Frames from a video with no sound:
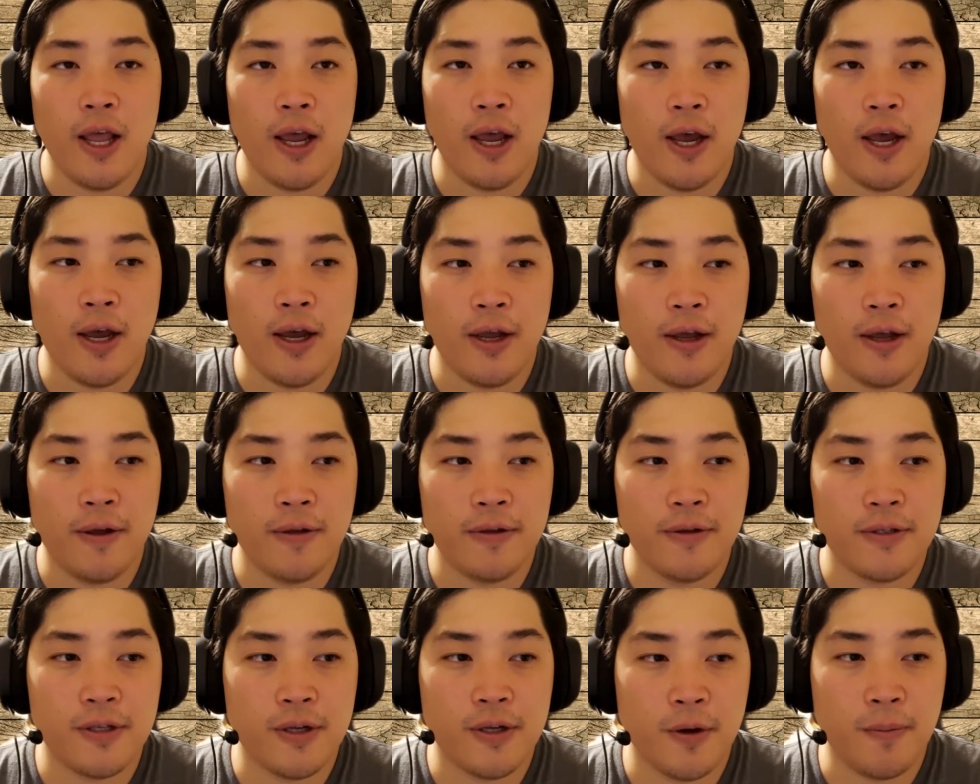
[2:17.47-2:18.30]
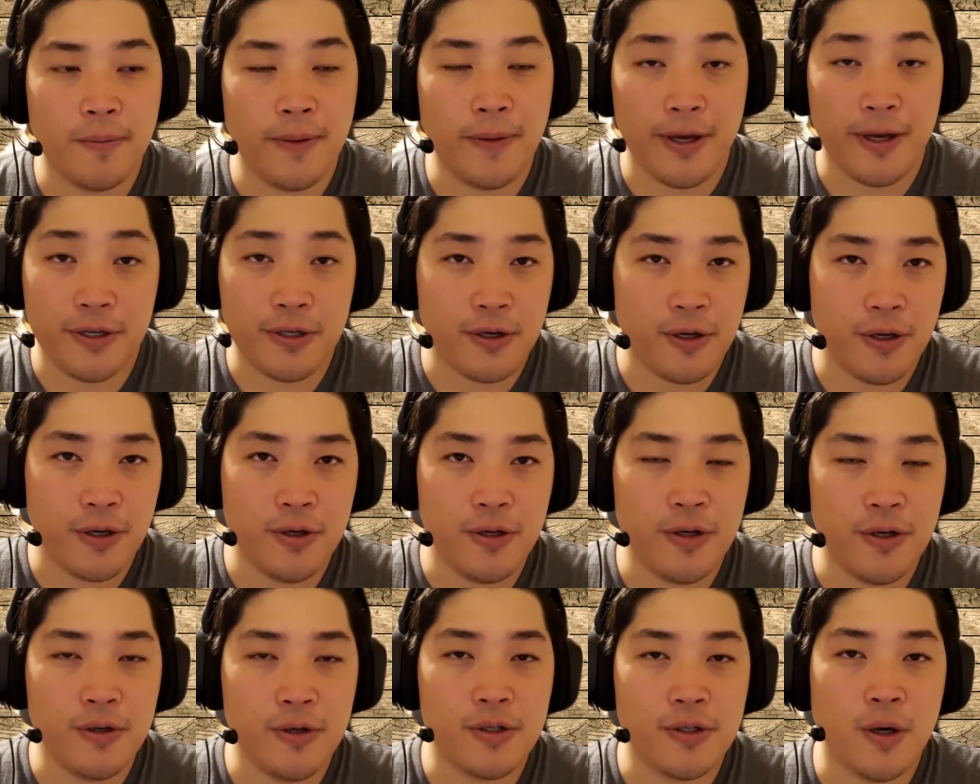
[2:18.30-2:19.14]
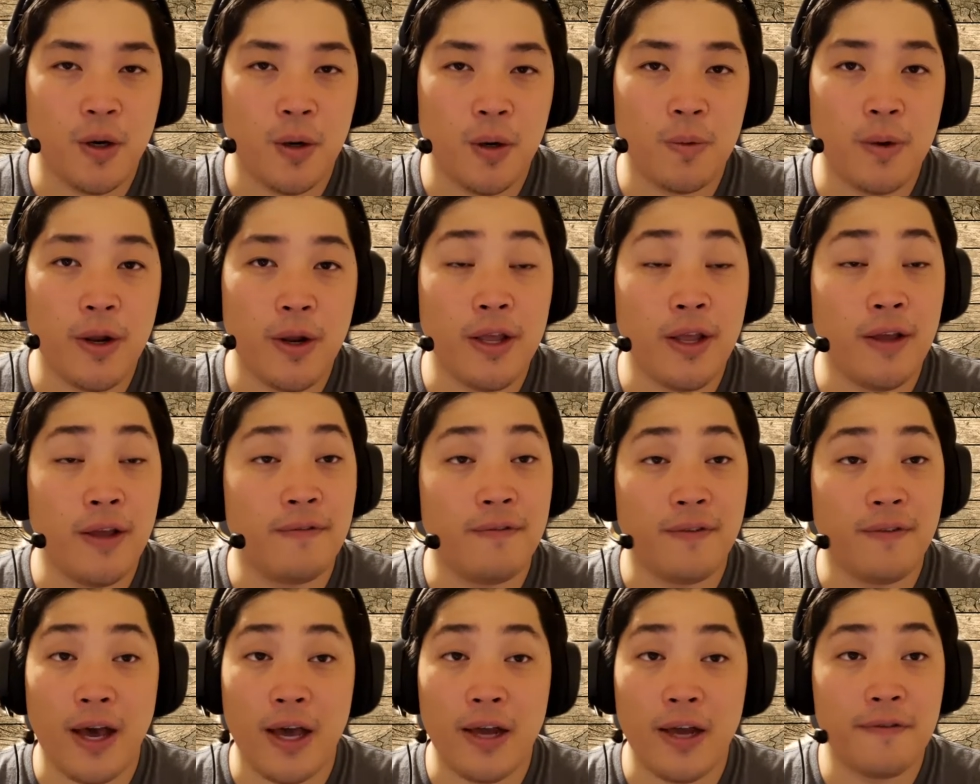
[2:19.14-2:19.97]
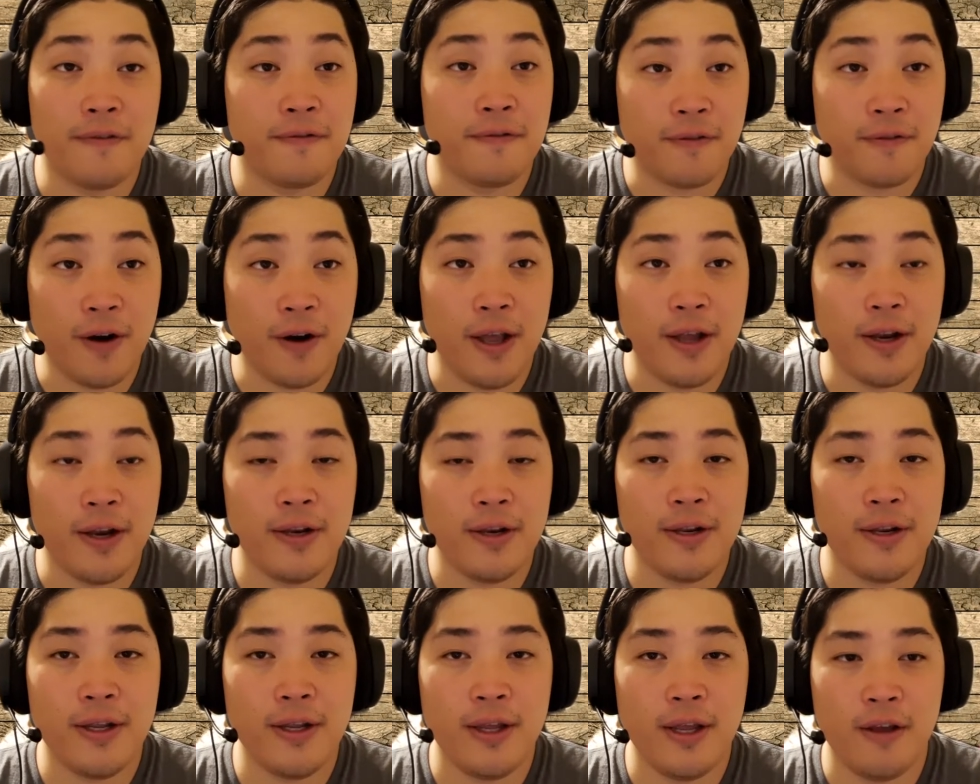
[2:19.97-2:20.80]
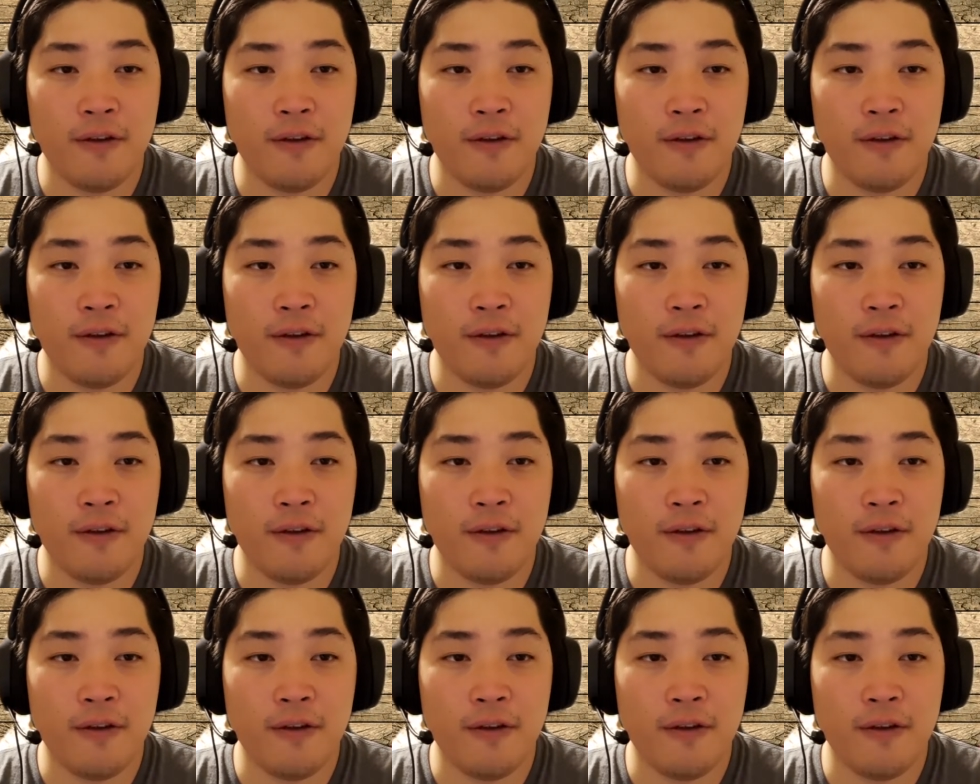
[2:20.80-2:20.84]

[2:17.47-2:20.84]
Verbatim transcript: Uh, so make sure you do so already. Invite a friend.